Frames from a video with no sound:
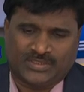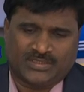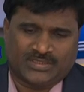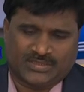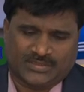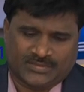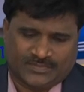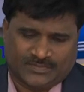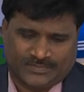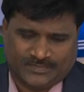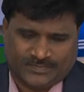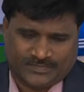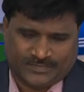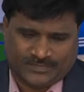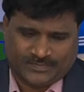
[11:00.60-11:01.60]
there
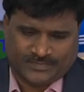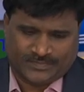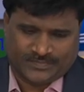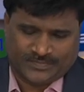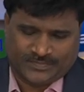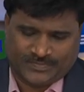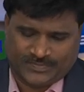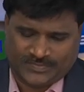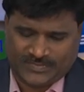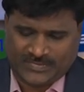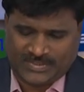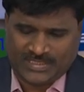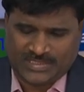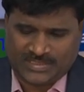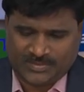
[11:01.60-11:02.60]

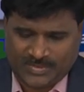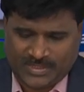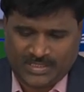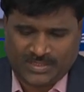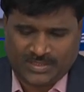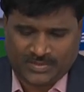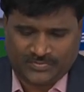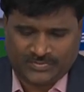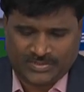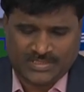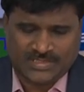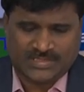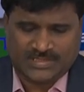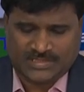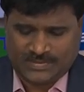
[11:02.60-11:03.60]
that's the meaning of
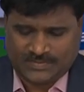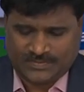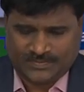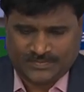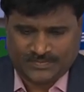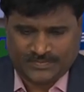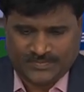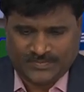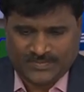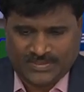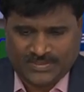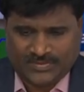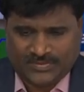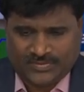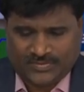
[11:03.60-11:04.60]
this
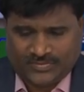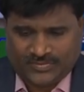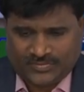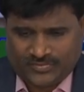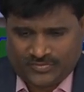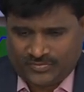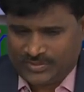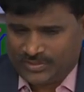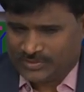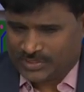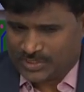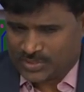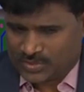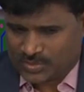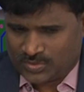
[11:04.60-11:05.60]
V
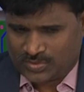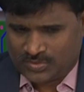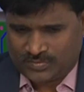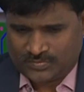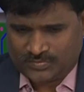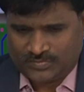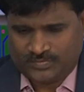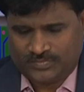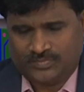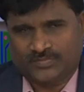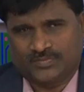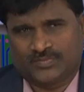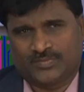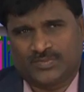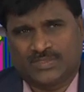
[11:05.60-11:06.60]
threshold
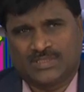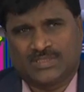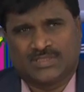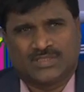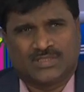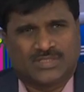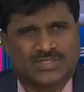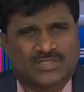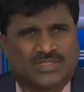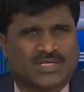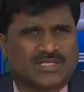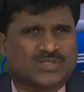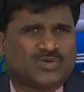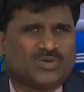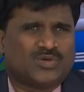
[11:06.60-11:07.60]
so
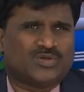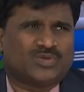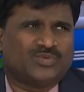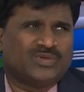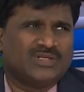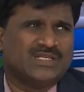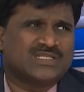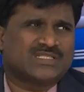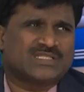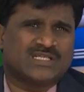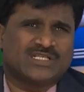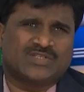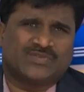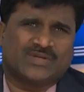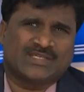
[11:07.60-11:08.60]
let's go to
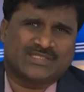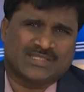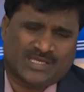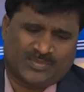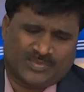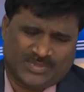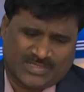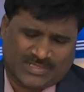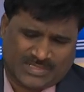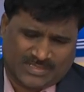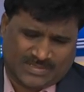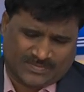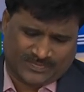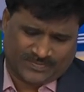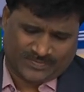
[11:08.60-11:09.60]
illustrative
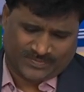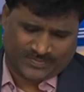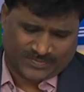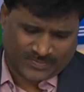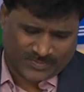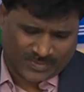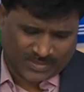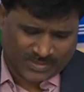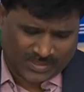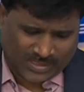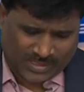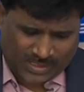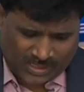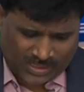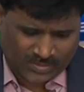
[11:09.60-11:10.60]
examples
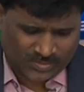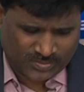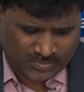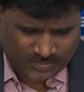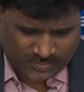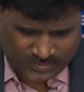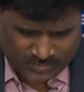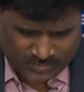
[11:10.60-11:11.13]
how